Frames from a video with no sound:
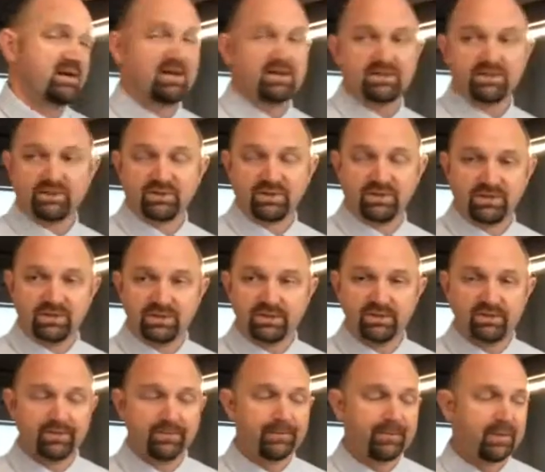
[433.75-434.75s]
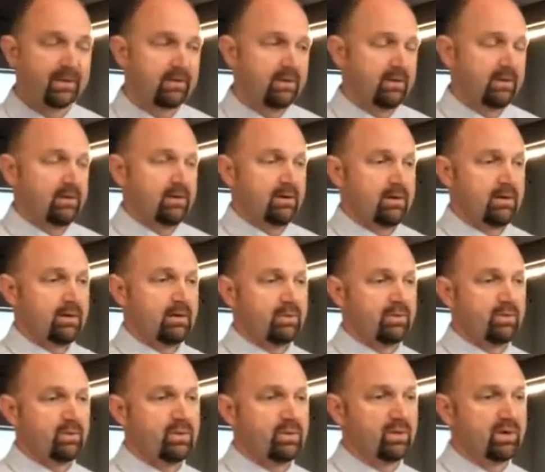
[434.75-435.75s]
non-traditional.
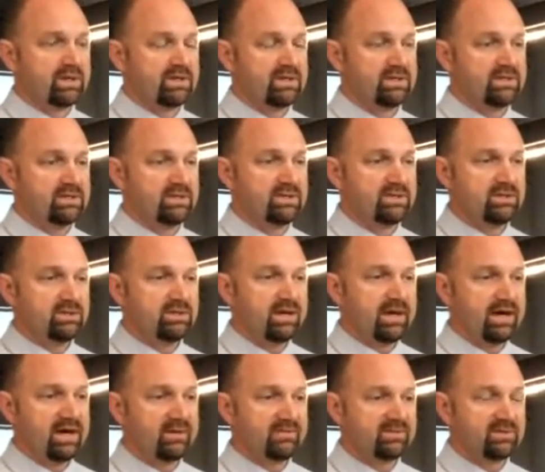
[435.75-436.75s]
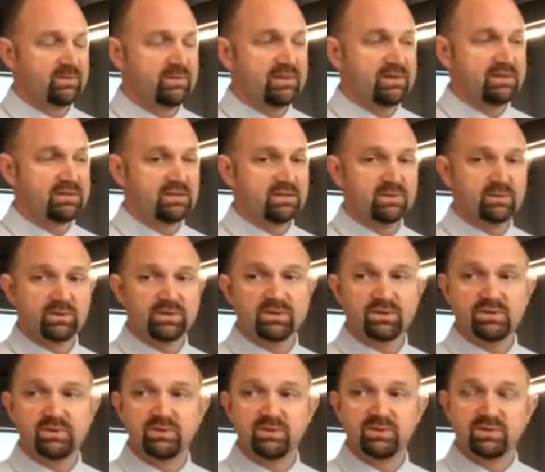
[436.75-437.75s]
We wanted to have spaces where
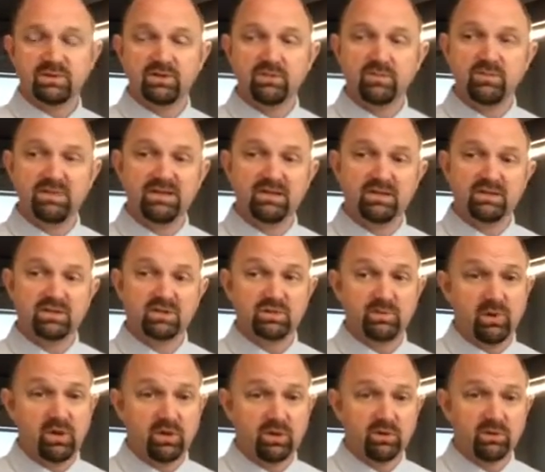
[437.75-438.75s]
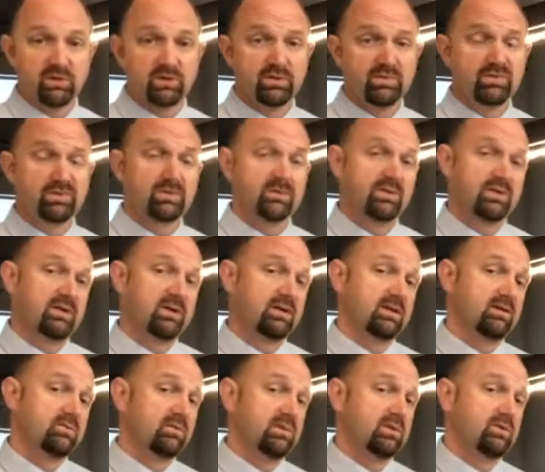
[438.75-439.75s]
students could meet in small groups, where they
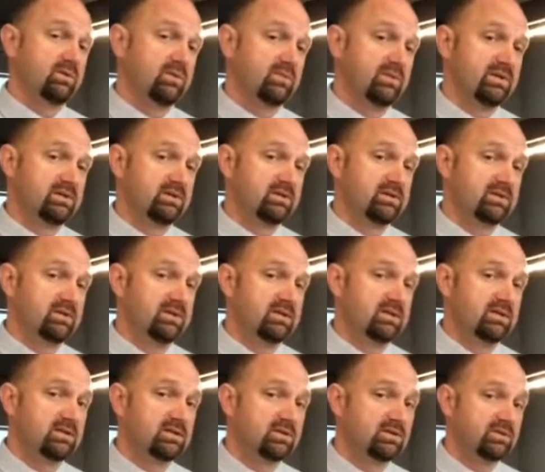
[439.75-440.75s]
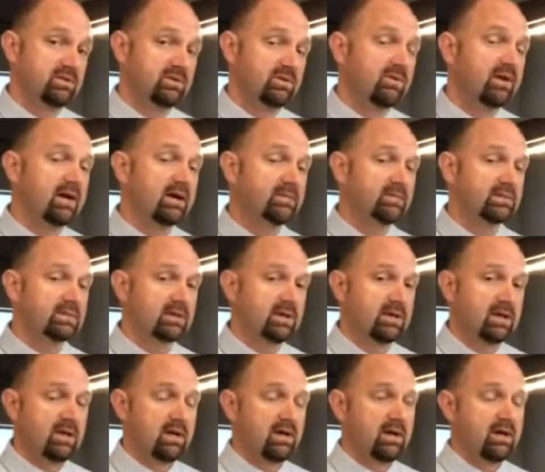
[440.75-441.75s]
could meet with business and industry reps,
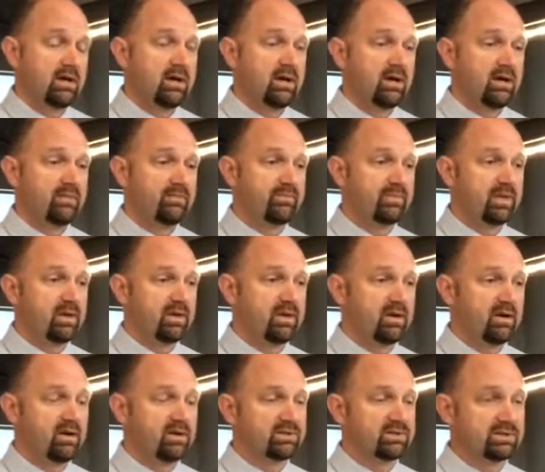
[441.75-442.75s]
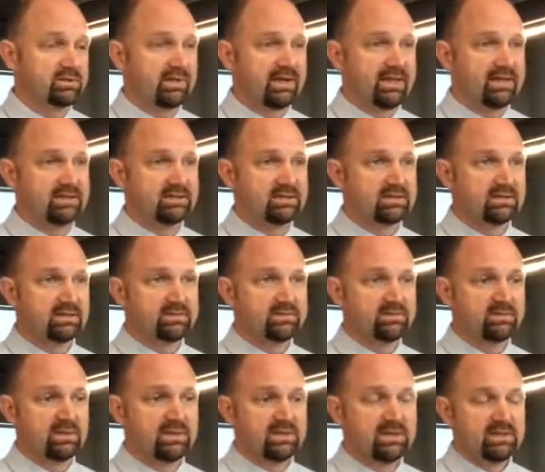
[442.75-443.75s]
and also add some
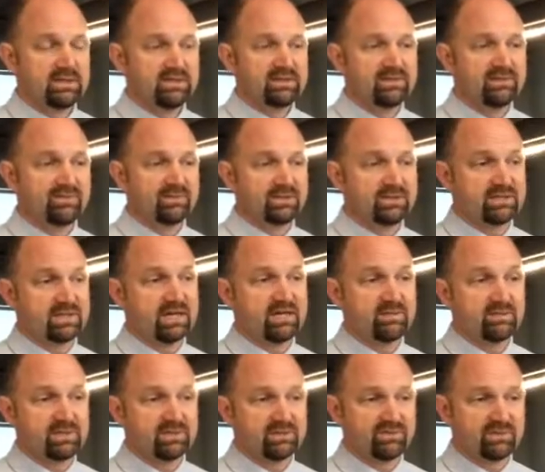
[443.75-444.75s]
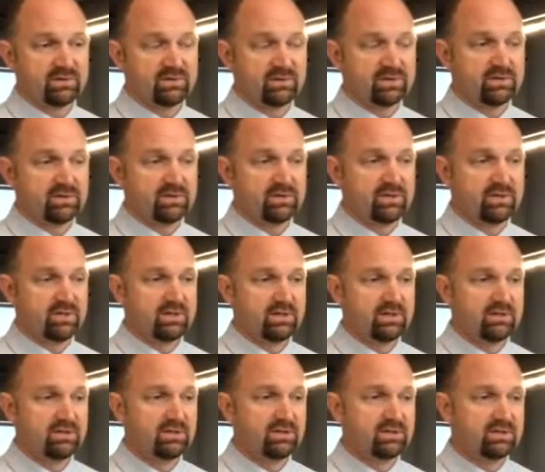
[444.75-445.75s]
different types of furniture than
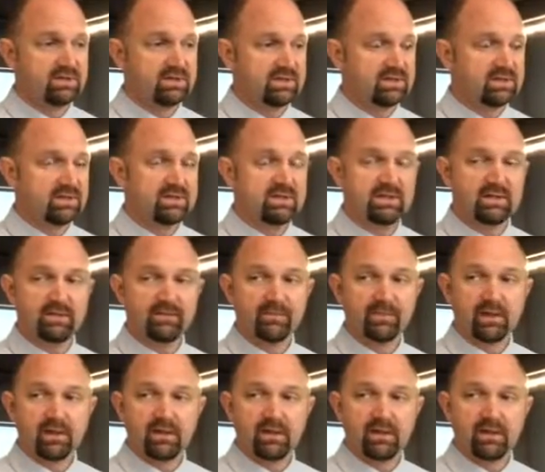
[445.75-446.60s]
they're used to seeing.